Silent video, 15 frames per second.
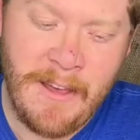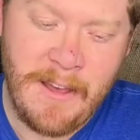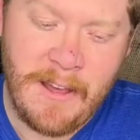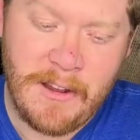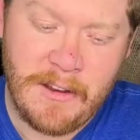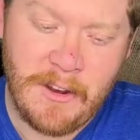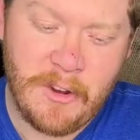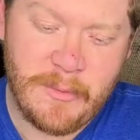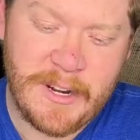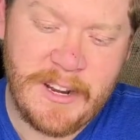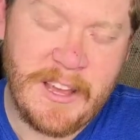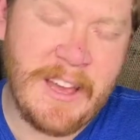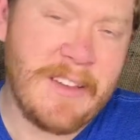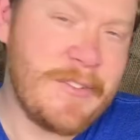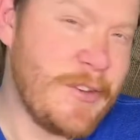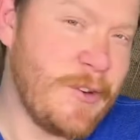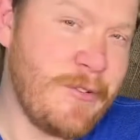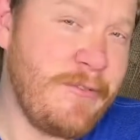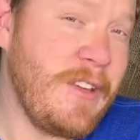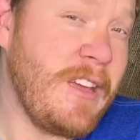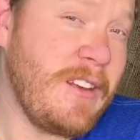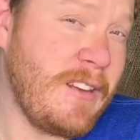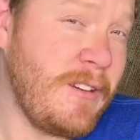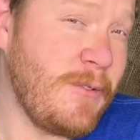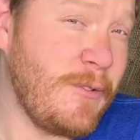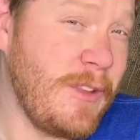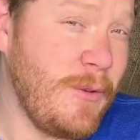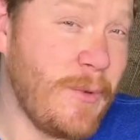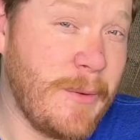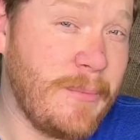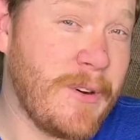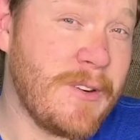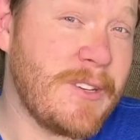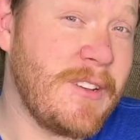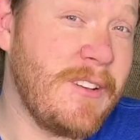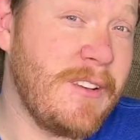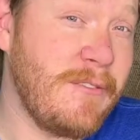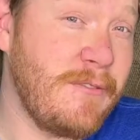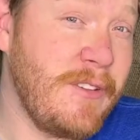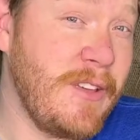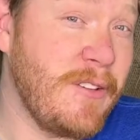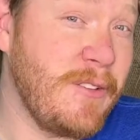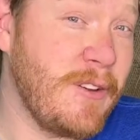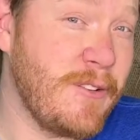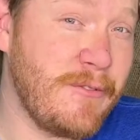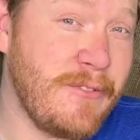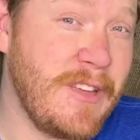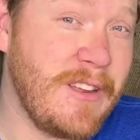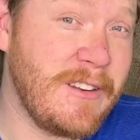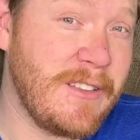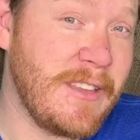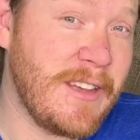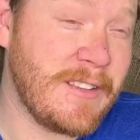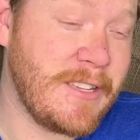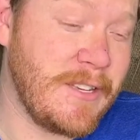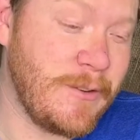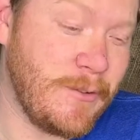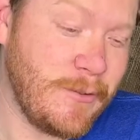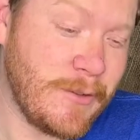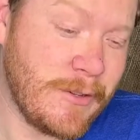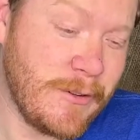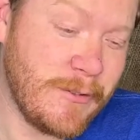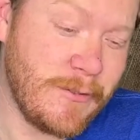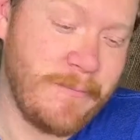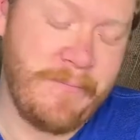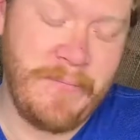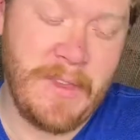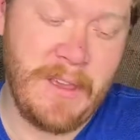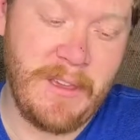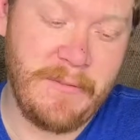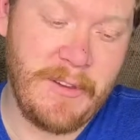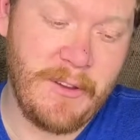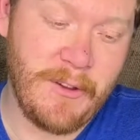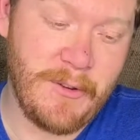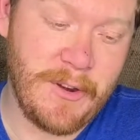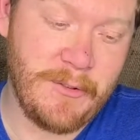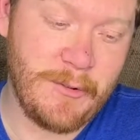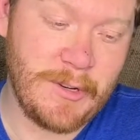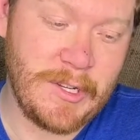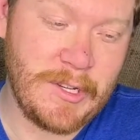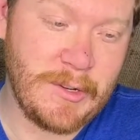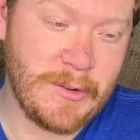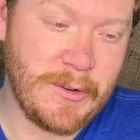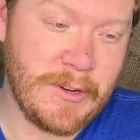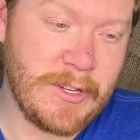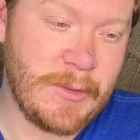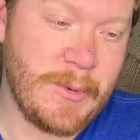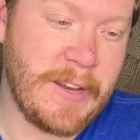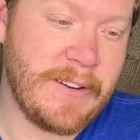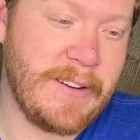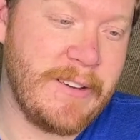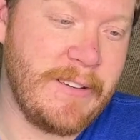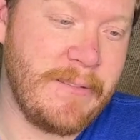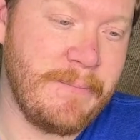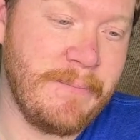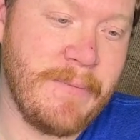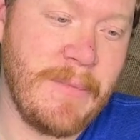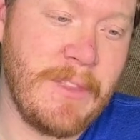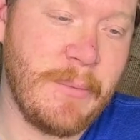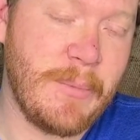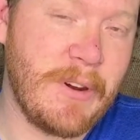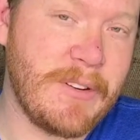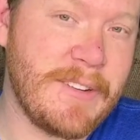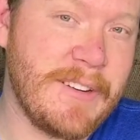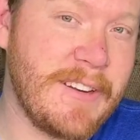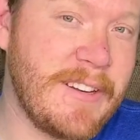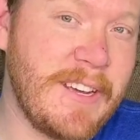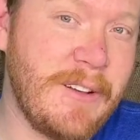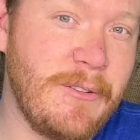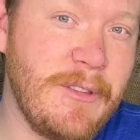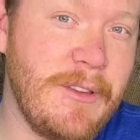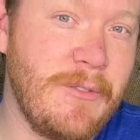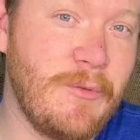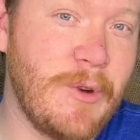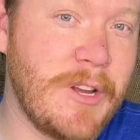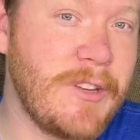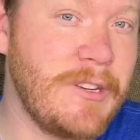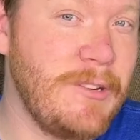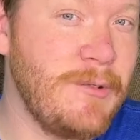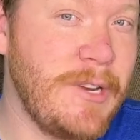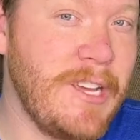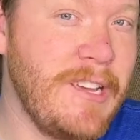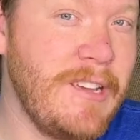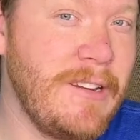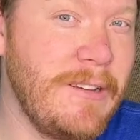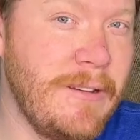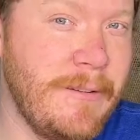nobody has your feet. Only one person can feel your feet, and that's you. So if you go into a store expecting the person to tell you what you need,